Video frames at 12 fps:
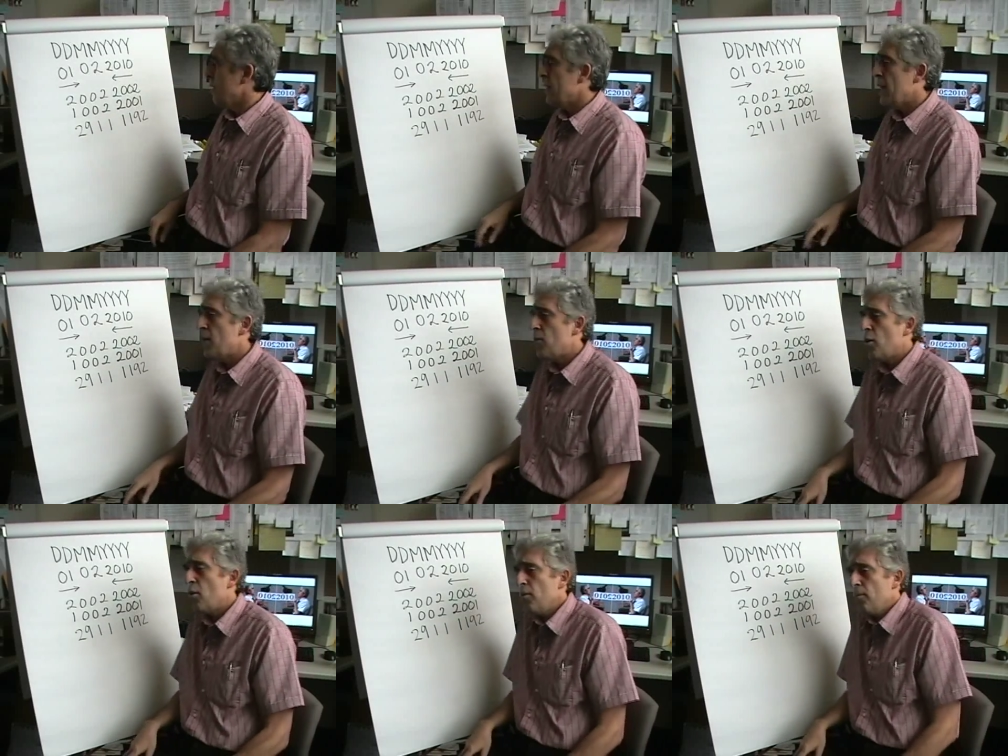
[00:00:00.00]
There
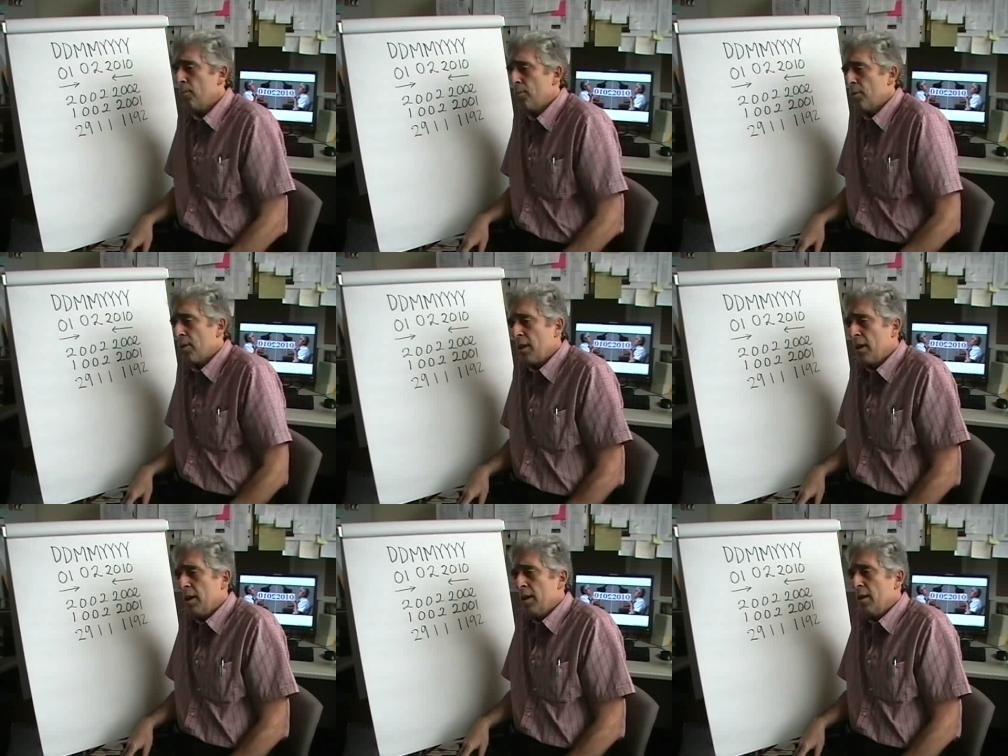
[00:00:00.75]
were
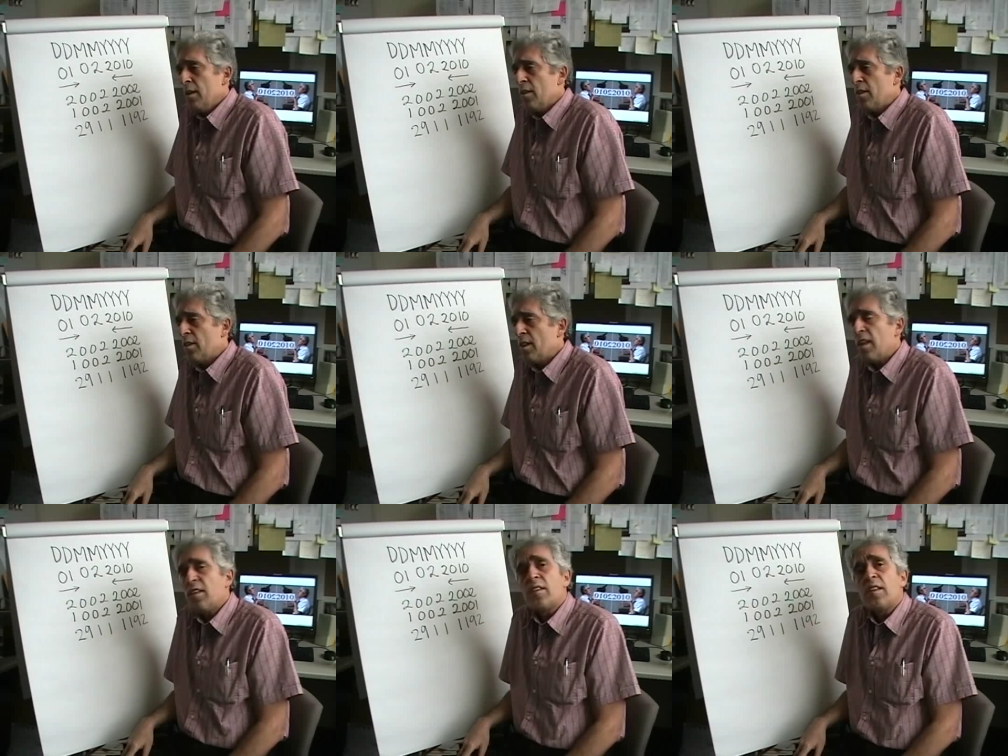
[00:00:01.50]

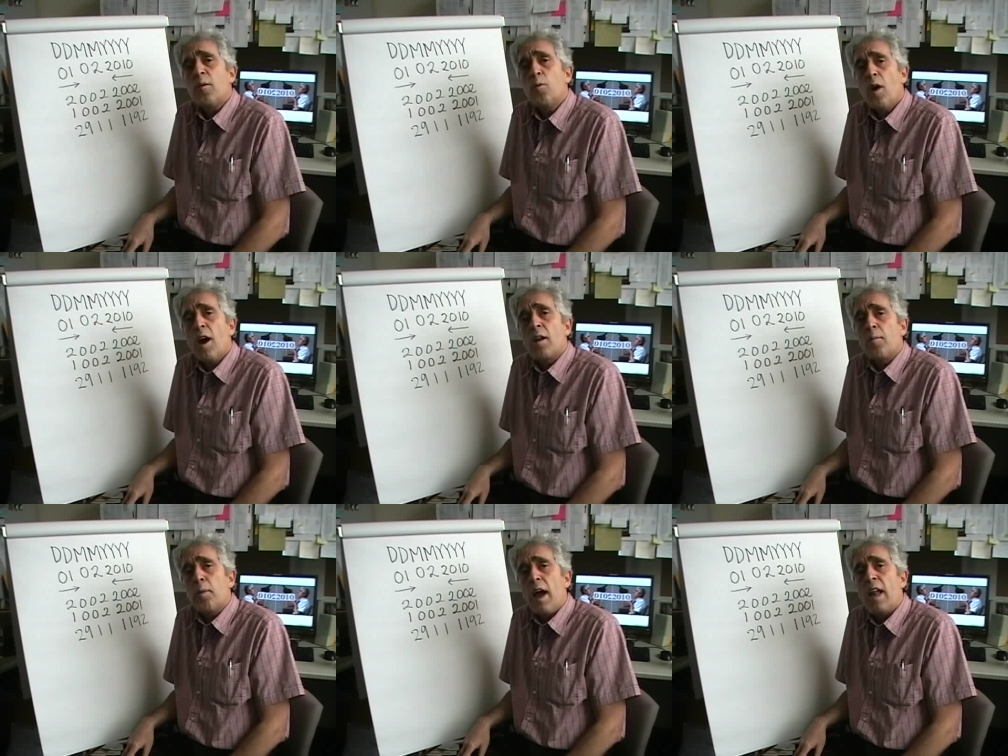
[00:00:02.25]

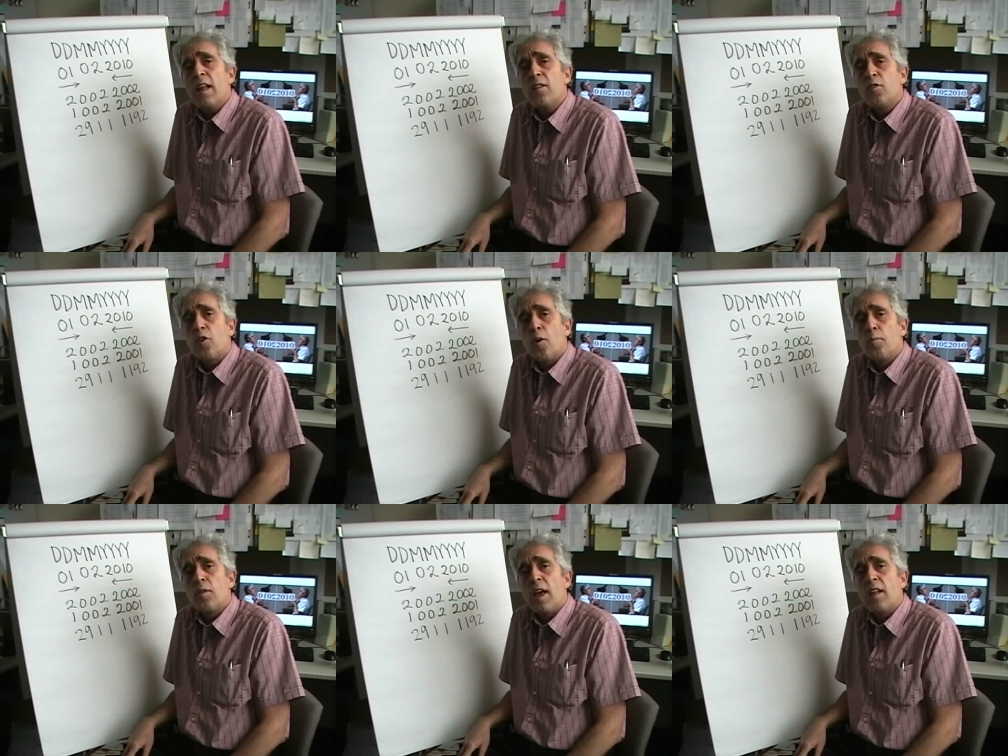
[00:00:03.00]
61
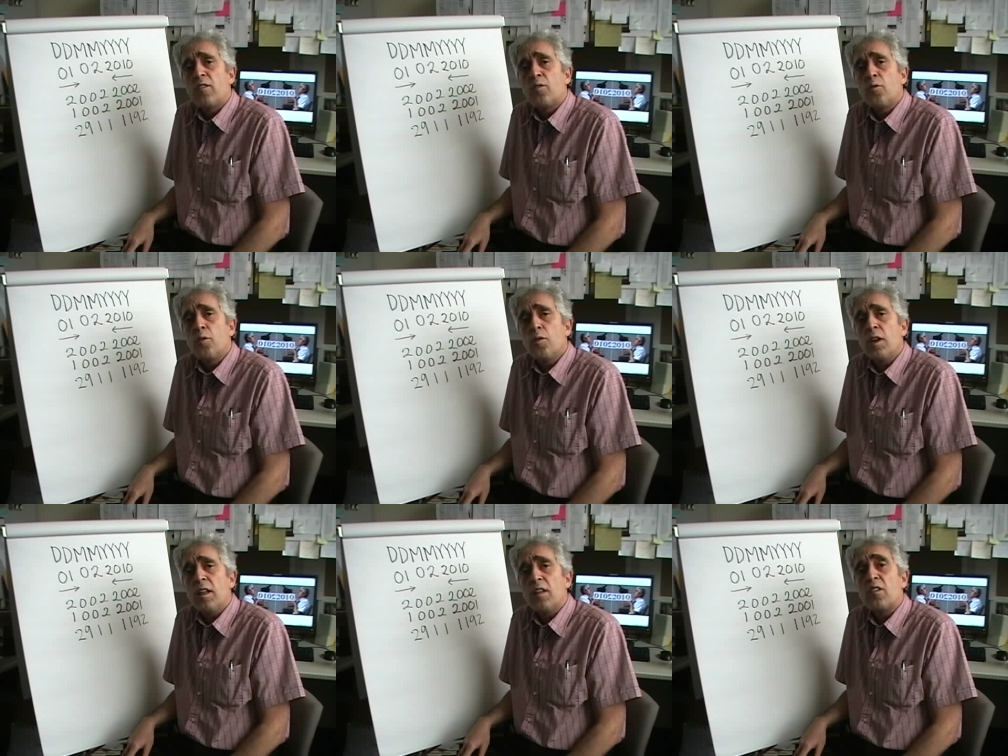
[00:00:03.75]
palindrome dates
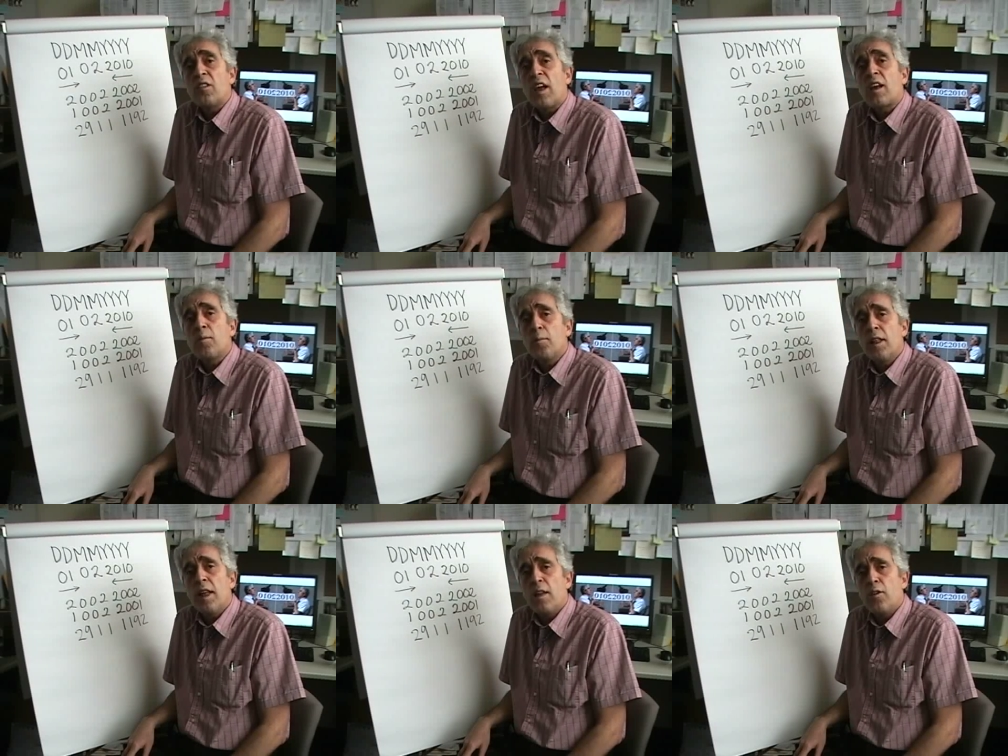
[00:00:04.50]
in the second
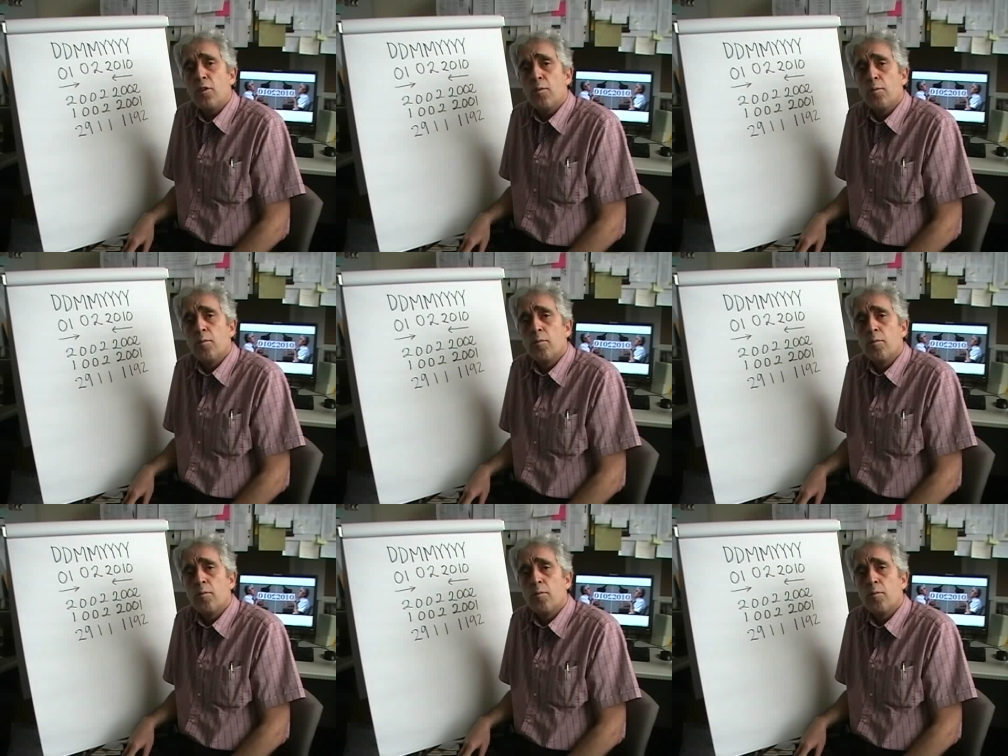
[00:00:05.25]
millennium.